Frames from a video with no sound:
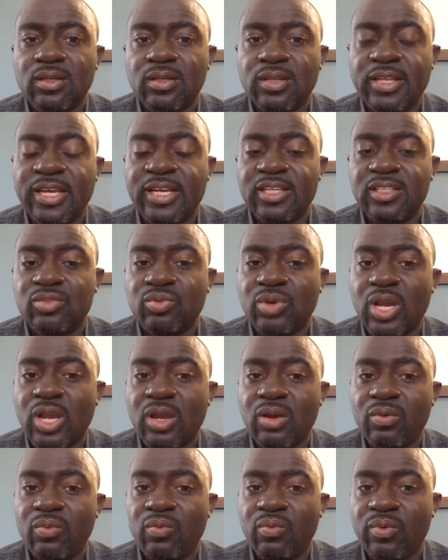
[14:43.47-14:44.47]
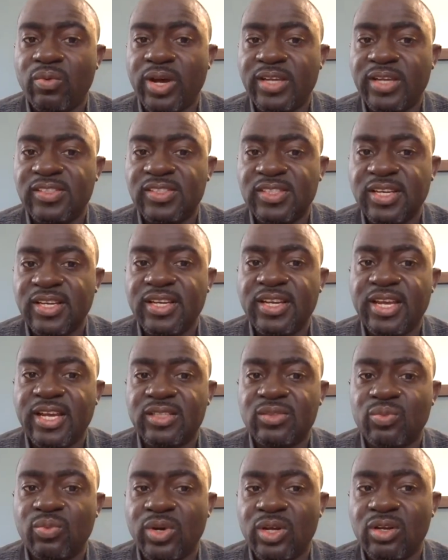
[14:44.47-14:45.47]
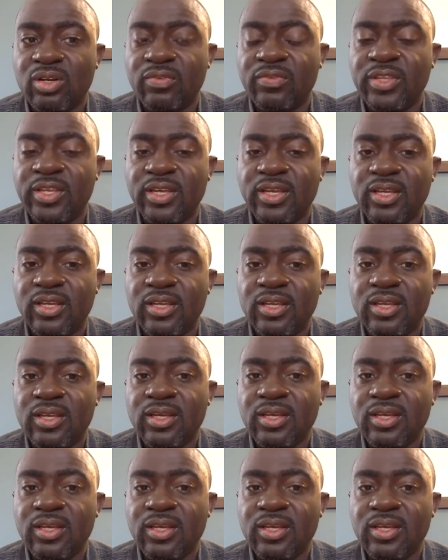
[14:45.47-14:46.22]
is why I said that one of the